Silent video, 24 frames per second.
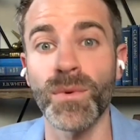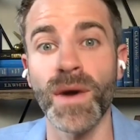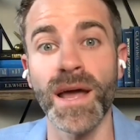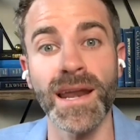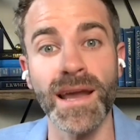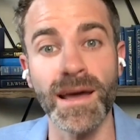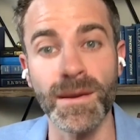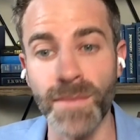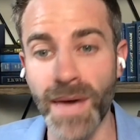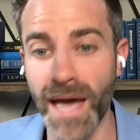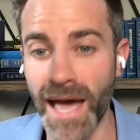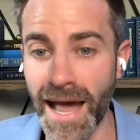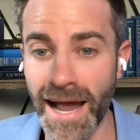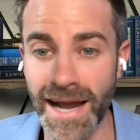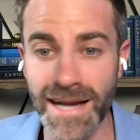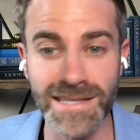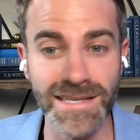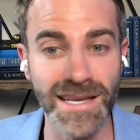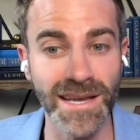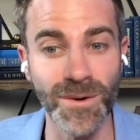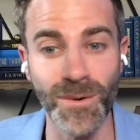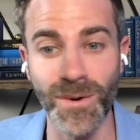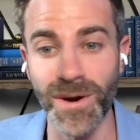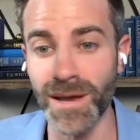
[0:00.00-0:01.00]
when I'm
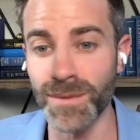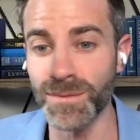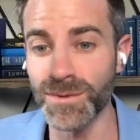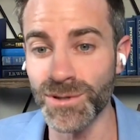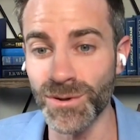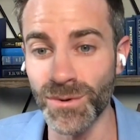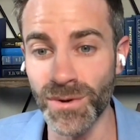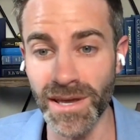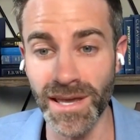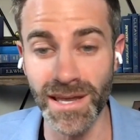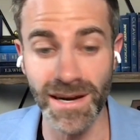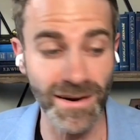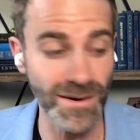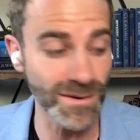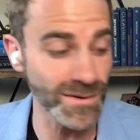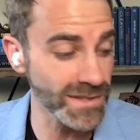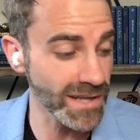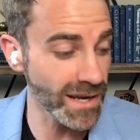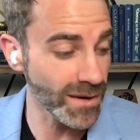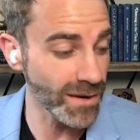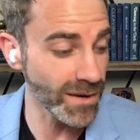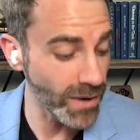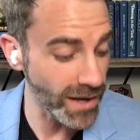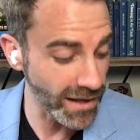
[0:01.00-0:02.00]
acting, when I'm doing it? And I
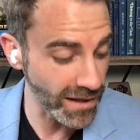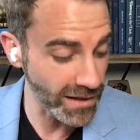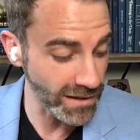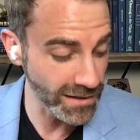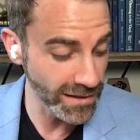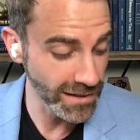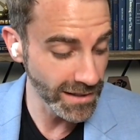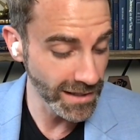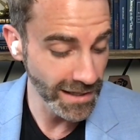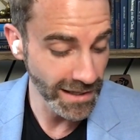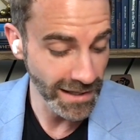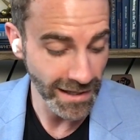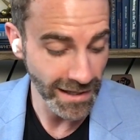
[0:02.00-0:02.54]
was like, well,